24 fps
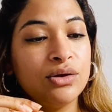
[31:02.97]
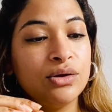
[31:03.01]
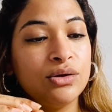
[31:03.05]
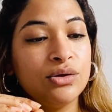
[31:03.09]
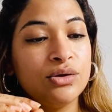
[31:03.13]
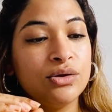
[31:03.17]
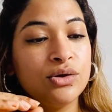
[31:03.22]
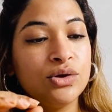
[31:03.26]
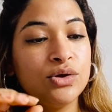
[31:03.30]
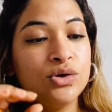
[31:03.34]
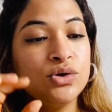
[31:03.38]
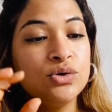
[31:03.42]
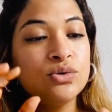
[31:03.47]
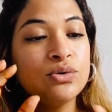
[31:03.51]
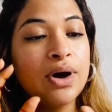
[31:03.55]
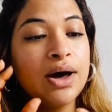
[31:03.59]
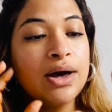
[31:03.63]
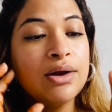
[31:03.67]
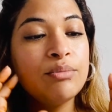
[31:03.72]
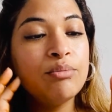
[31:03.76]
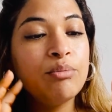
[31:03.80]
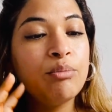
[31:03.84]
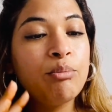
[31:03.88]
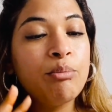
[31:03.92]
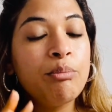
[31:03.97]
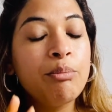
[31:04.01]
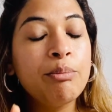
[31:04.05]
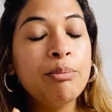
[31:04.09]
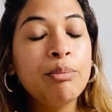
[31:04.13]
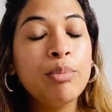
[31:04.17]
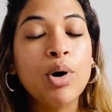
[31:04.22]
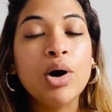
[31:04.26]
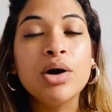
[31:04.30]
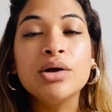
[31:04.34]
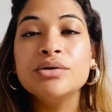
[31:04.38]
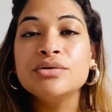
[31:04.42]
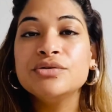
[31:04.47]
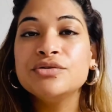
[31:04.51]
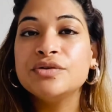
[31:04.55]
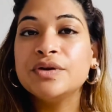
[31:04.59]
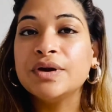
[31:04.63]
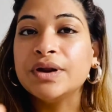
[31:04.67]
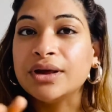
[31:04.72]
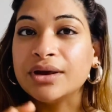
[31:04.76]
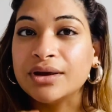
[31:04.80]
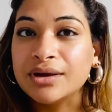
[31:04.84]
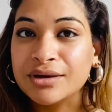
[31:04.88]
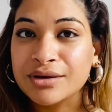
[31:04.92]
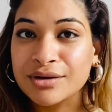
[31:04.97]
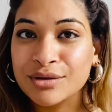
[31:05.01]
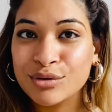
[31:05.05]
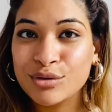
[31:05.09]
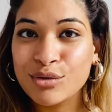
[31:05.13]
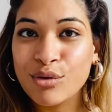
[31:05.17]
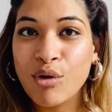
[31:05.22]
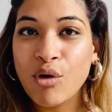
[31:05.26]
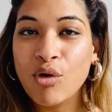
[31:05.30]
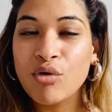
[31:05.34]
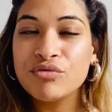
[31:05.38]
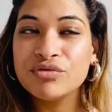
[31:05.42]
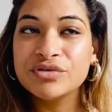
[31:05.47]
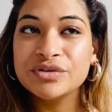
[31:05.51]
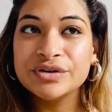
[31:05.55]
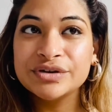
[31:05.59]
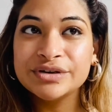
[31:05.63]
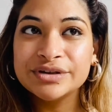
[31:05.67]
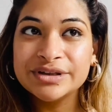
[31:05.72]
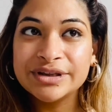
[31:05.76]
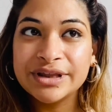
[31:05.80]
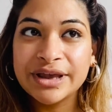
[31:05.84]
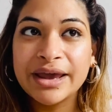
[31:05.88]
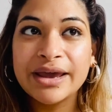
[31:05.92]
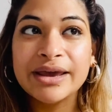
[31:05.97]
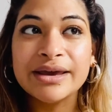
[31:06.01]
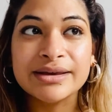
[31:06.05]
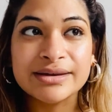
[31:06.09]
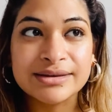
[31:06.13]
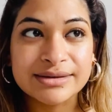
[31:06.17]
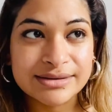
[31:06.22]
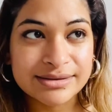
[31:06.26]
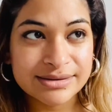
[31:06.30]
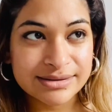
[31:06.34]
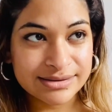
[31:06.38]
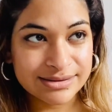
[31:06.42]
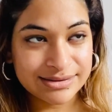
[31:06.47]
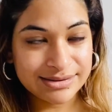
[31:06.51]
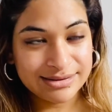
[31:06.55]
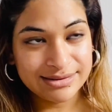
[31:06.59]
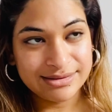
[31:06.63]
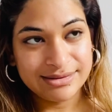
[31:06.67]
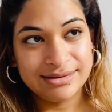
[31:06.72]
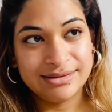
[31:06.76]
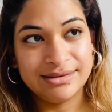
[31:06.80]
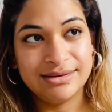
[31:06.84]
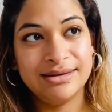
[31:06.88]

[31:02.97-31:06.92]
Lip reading: you are pondering over things,